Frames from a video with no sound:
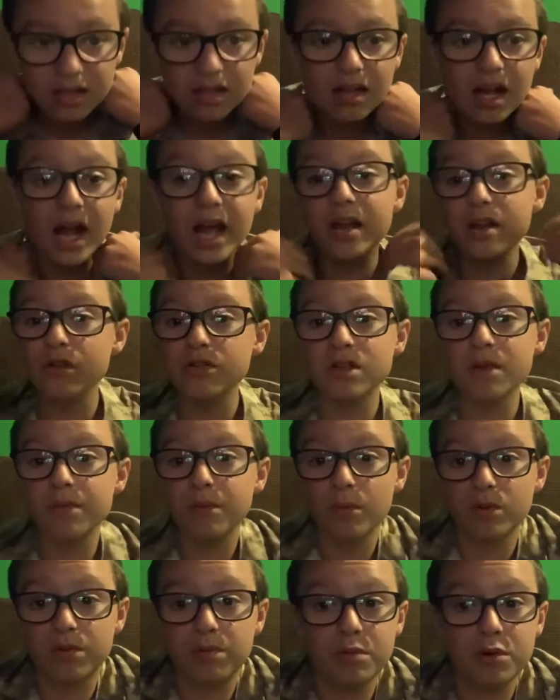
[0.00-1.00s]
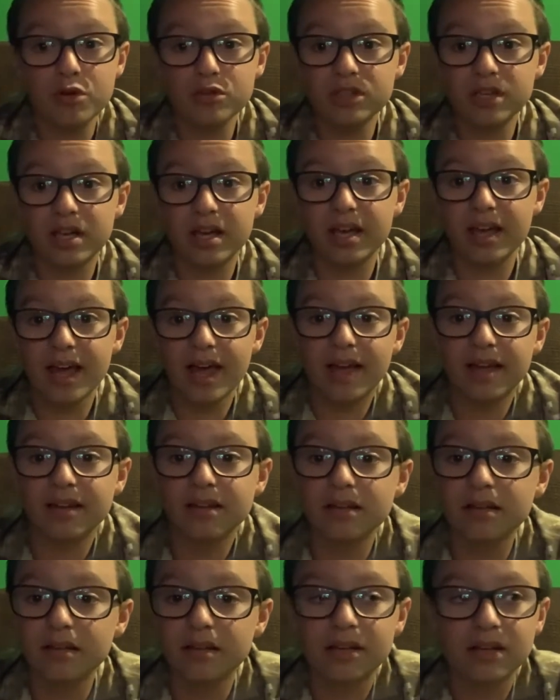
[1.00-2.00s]
I could do something with music
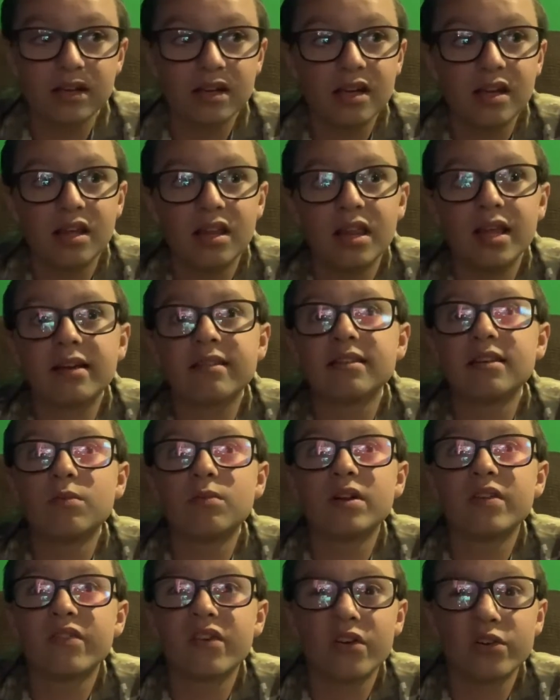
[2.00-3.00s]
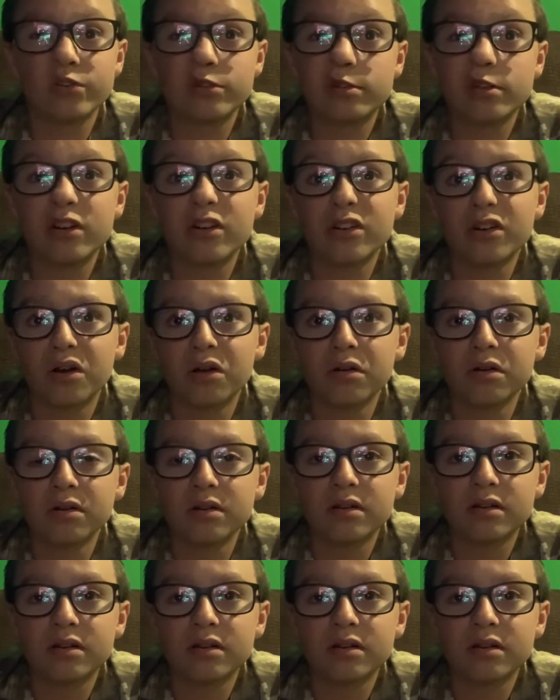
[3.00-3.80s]
again, like I did whenever I was younger.